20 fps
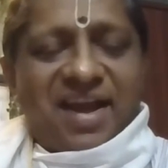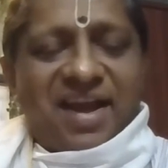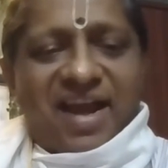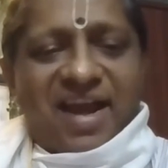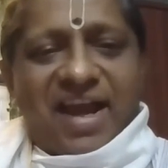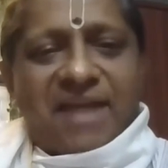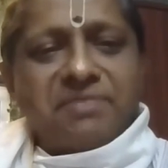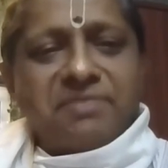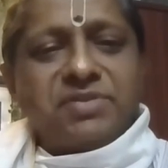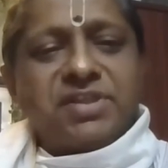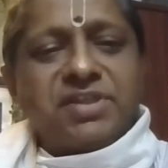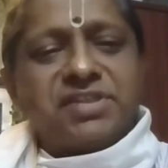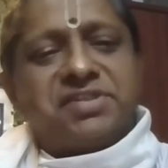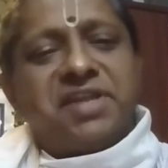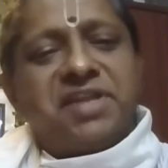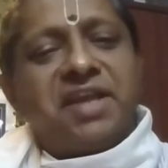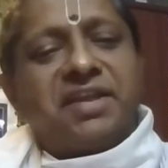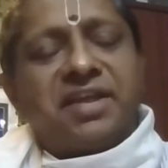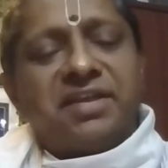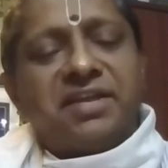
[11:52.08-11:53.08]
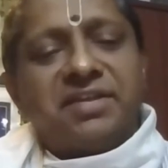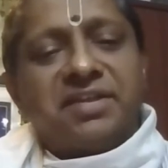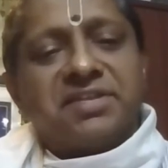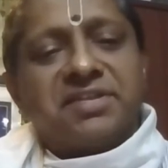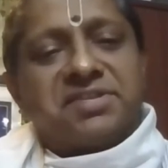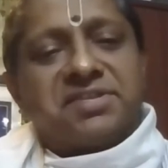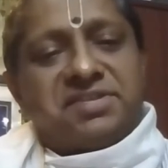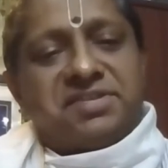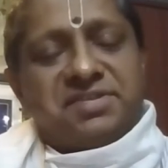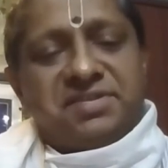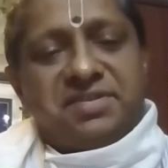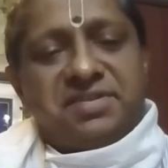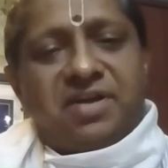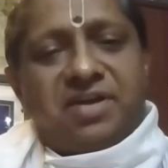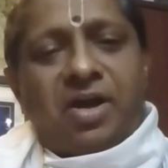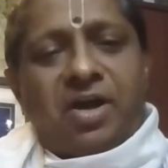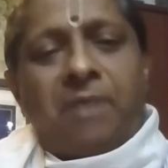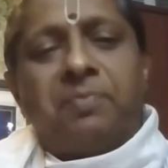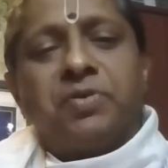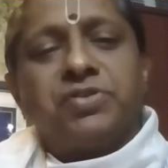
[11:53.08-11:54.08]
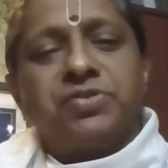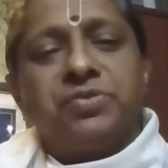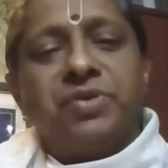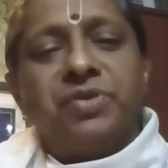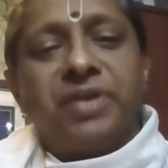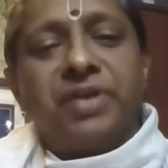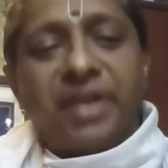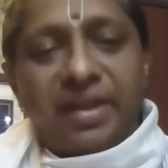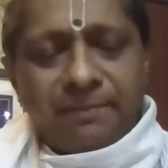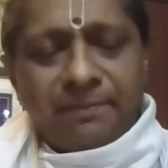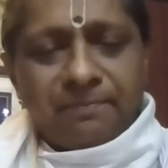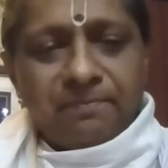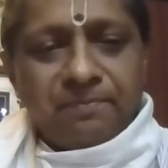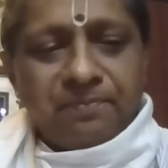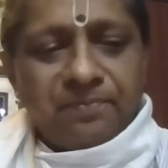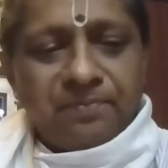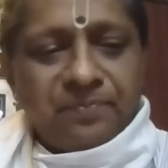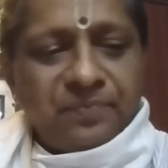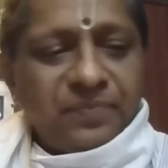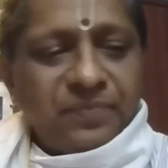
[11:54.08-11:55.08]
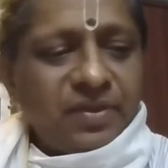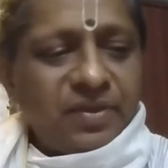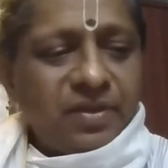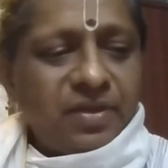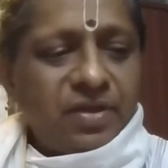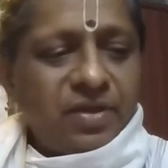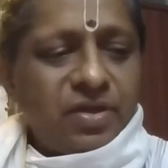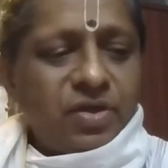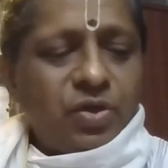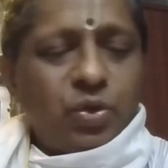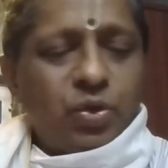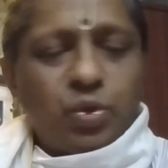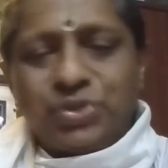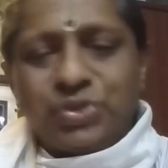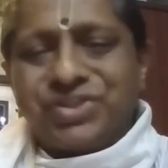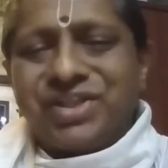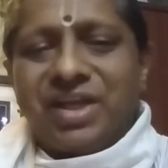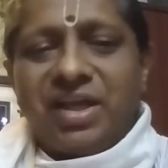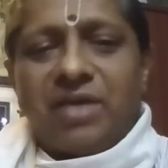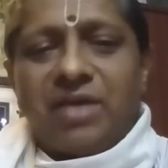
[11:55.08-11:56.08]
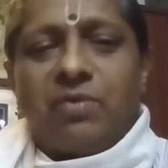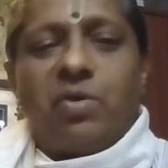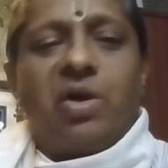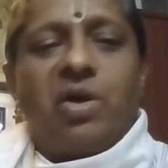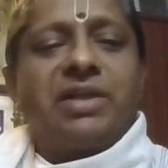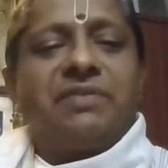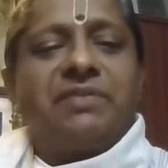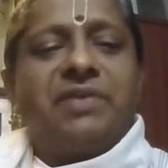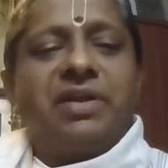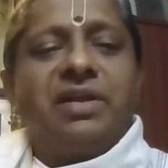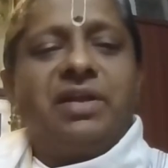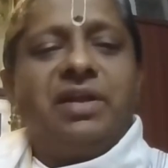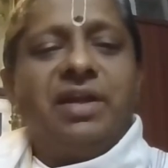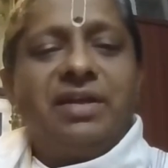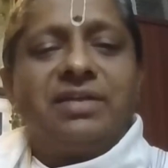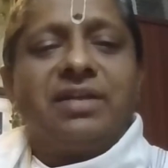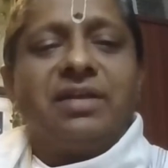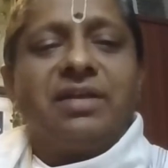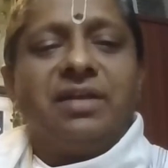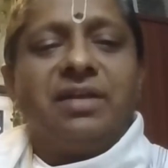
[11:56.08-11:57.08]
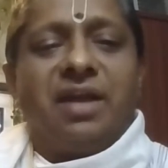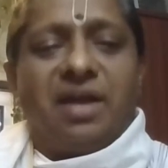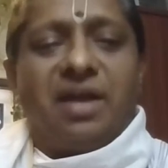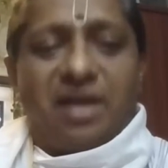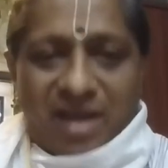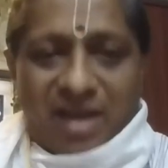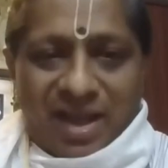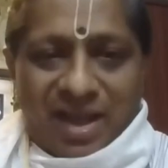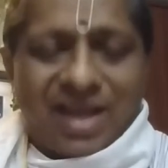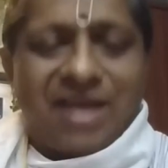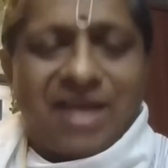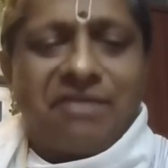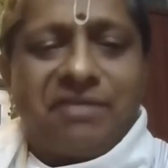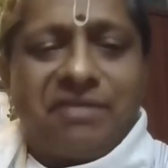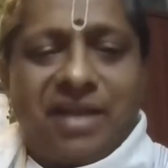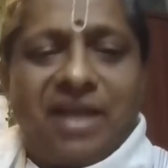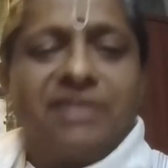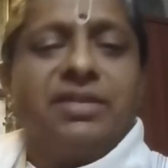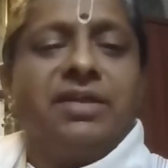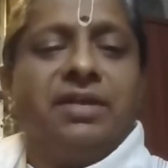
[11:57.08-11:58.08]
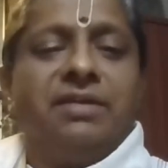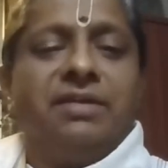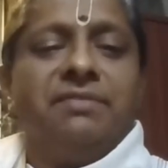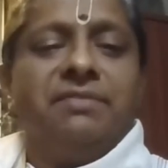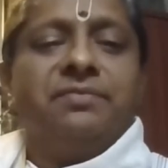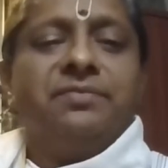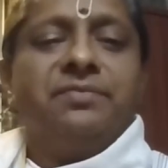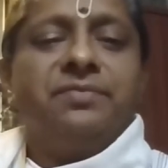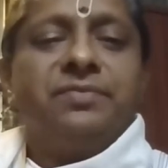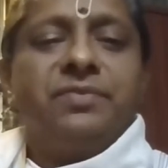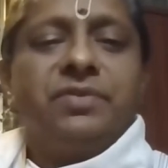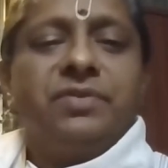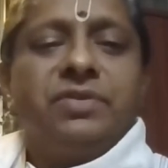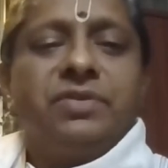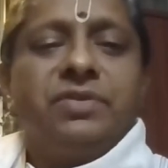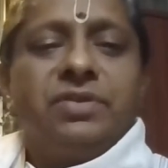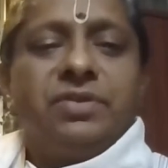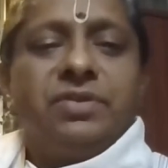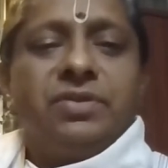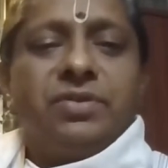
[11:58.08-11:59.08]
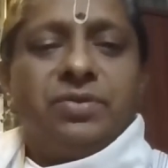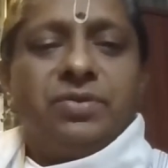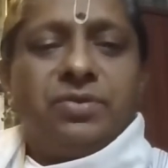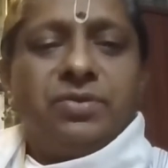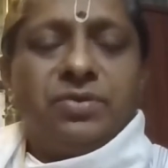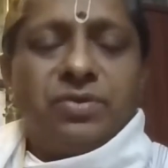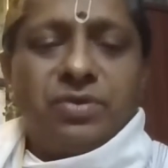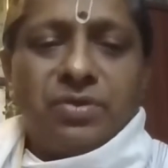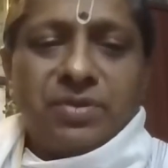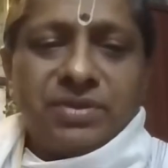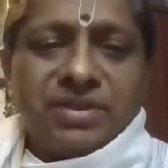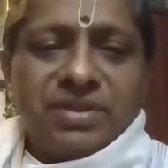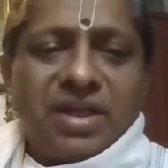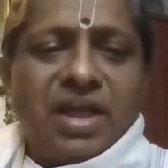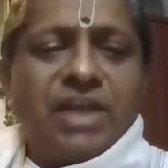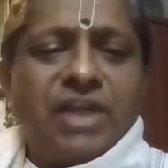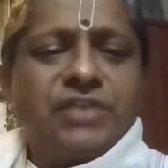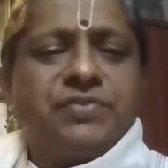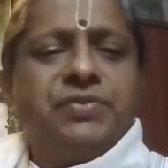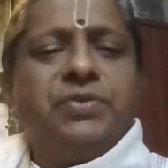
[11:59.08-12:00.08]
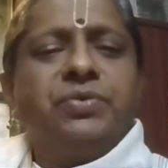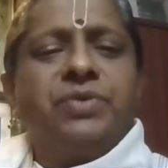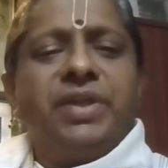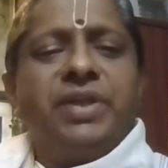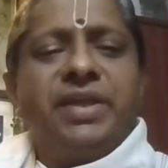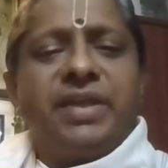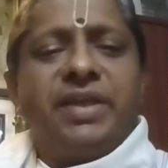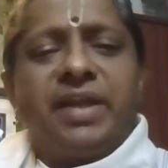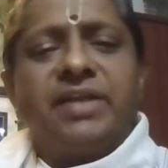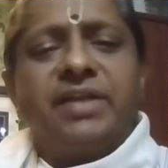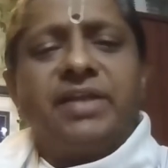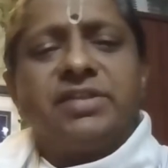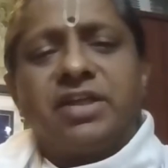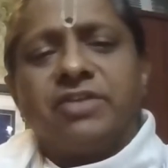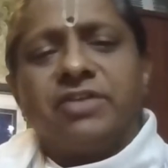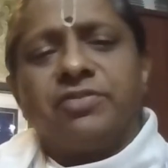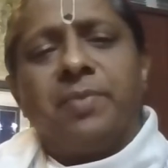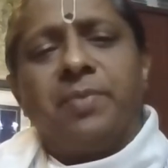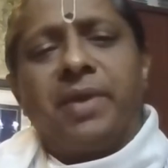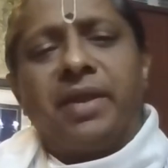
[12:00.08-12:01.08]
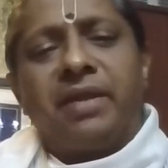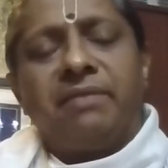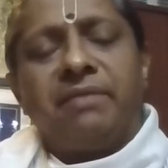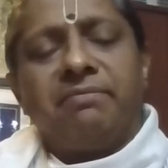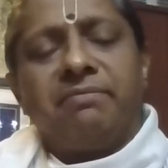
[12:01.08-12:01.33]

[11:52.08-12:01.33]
I am just taking this opportunity to share whatever little I have gathered over the last few decades of my